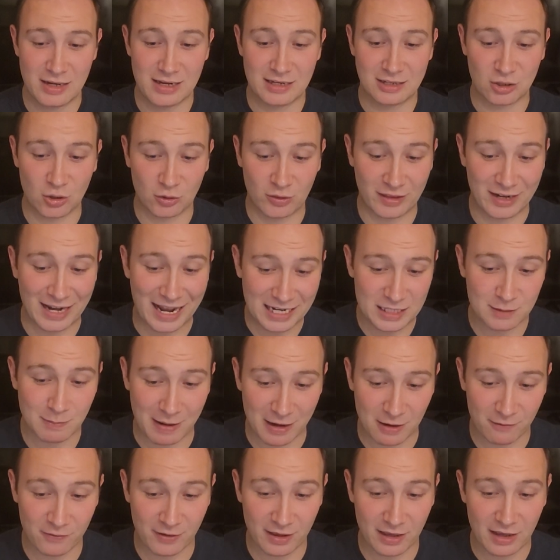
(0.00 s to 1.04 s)
So the next
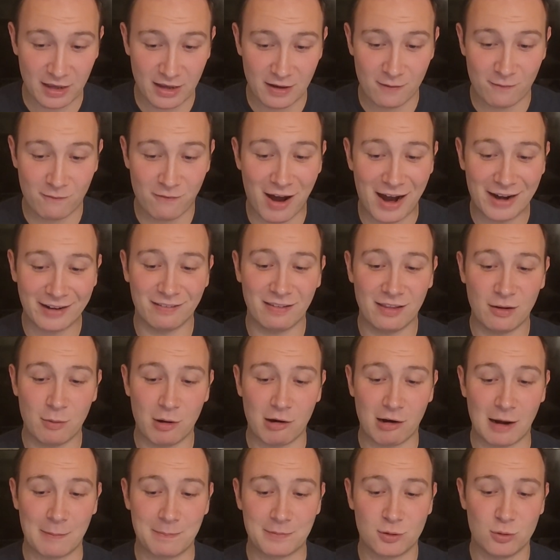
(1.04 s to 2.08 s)
benefit, finally, we
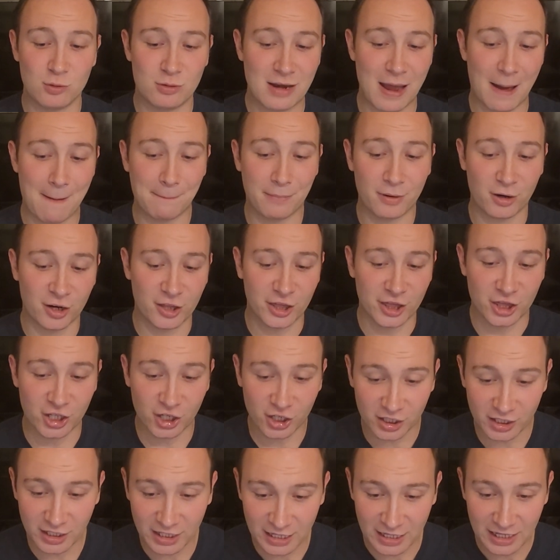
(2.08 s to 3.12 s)
are up to number
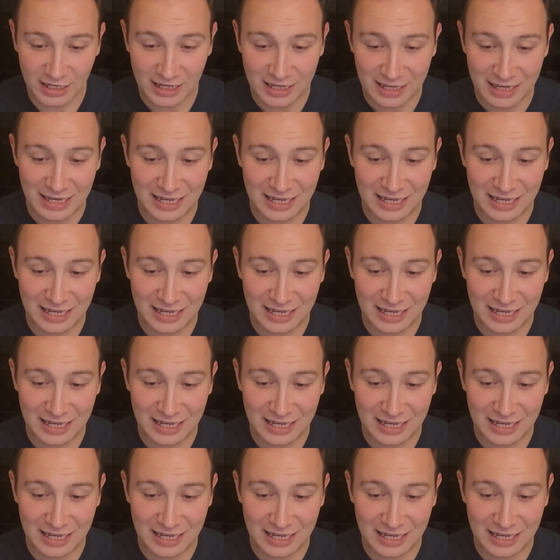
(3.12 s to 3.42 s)
30,